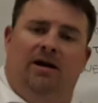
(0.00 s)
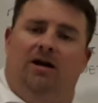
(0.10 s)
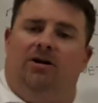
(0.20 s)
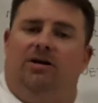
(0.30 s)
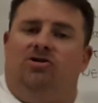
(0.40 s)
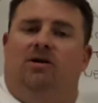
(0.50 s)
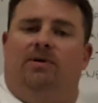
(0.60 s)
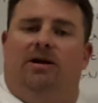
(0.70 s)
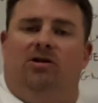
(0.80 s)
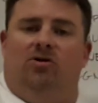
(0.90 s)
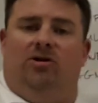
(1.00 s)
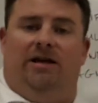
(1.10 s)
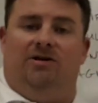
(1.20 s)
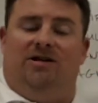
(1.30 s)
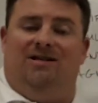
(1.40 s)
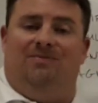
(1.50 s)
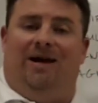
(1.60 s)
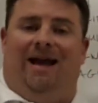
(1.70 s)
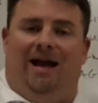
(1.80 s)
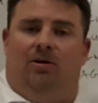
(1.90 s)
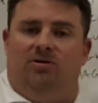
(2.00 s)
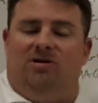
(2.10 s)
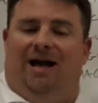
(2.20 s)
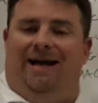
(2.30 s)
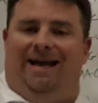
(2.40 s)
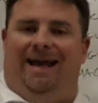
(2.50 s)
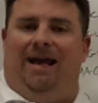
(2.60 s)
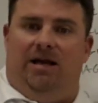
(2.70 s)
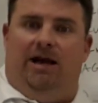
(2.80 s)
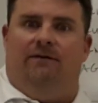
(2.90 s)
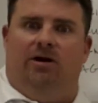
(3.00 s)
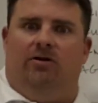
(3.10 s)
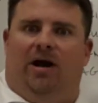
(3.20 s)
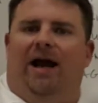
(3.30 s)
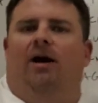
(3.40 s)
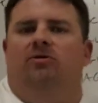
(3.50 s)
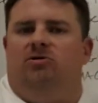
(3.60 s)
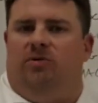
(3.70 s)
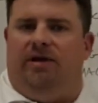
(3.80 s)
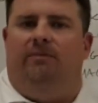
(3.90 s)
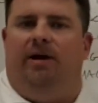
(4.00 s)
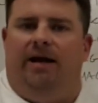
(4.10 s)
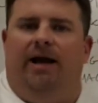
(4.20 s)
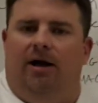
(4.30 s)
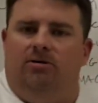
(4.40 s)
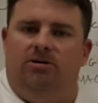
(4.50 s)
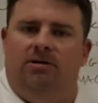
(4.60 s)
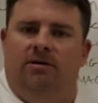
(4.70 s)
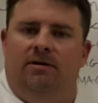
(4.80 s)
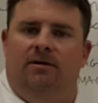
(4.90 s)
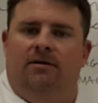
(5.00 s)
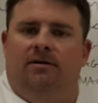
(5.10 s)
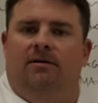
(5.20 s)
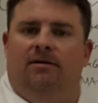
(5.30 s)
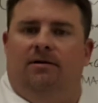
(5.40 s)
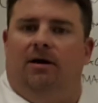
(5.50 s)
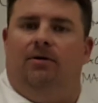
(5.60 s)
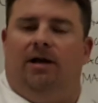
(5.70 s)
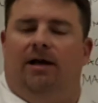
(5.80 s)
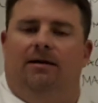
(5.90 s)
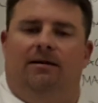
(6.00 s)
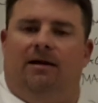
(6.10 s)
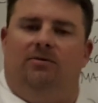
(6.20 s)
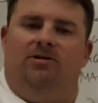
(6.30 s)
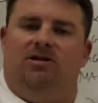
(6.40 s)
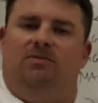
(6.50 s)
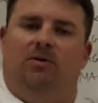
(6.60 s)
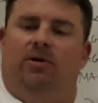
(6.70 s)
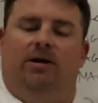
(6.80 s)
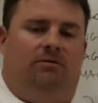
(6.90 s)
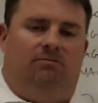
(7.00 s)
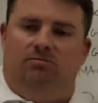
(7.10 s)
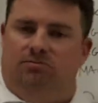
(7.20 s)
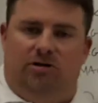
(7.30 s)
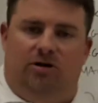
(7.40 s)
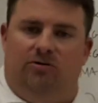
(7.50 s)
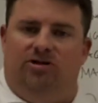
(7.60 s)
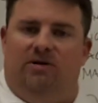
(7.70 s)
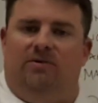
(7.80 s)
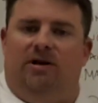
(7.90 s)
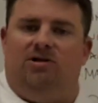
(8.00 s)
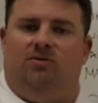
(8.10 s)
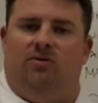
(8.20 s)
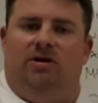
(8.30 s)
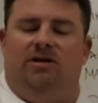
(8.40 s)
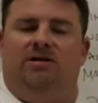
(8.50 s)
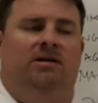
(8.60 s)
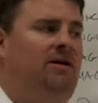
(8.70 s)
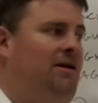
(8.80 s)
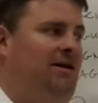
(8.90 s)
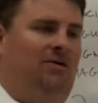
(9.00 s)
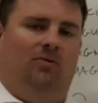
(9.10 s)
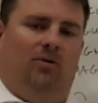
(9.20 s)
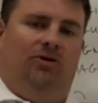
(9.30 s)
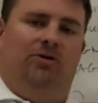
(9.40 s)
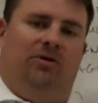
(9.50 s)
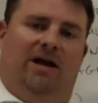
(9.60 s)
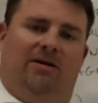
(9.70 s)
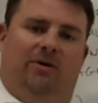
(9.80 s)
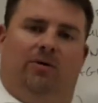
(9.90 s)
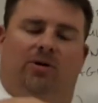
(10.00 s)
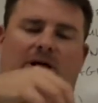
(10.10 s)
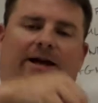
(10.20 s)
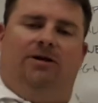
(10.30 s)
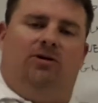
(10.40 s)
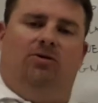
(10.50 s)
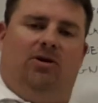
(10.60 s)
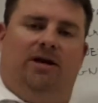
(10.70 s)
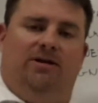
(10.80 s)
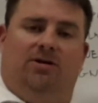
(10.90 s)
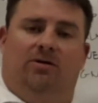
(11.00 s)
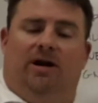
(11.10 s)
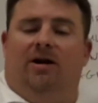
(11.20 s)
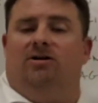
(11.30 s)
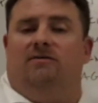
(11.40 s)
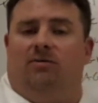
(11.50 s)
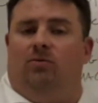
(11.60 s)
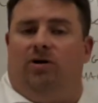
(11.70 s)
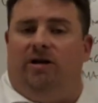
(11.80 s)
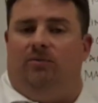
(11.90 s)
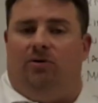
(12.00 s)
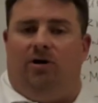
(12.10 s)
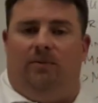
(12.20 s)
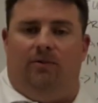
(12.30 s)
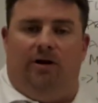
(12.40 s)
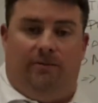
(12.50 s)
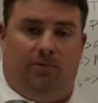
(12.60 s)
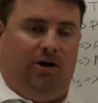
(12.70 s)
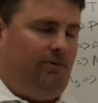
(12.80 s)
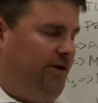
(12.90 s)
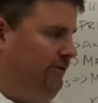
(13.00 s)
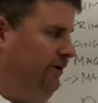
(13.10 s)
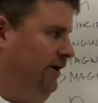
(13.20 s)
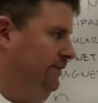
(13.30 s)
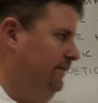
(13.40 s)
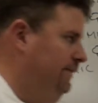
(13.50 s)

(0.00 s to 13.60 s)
I look at the GPS location, it's my house. I can't have another house within my house. Okay? That would just be weird. No GPS coordinates will do that. They won't land 2 things on their house if they're working properly, right?